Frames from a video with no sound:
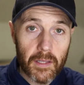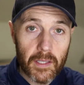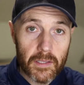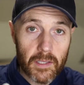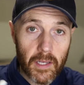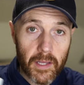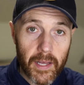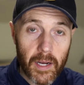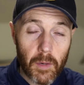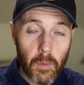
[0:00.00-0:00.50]
things
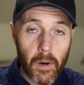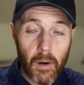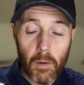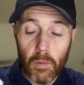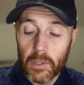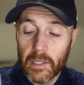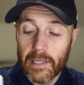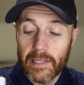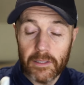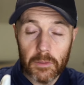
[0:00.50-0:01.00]
like that, where I
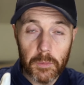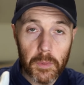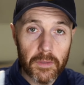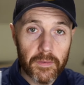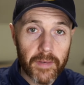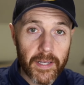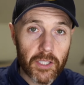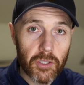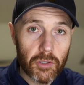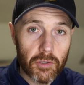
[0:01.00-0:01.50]
want a little bit
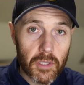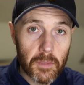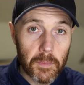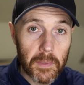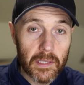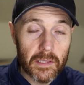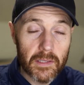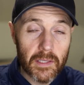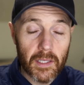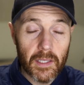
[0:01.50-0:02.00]
of extra
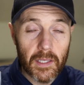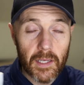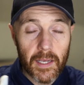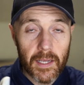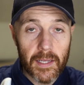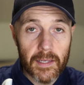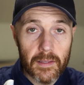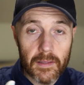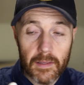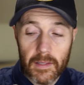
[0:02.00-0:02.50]
stability
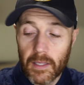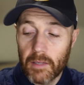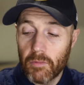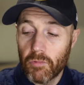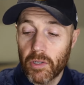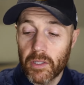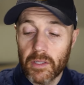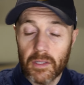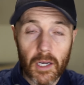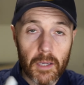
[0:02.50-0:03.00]
in the
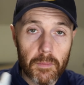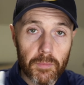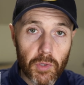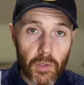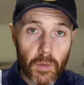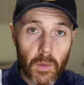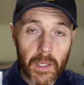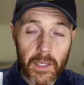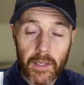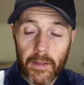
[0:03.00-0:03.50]
running that I'm
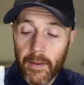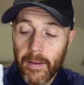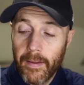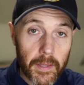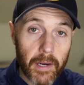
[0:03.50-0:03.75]
doing.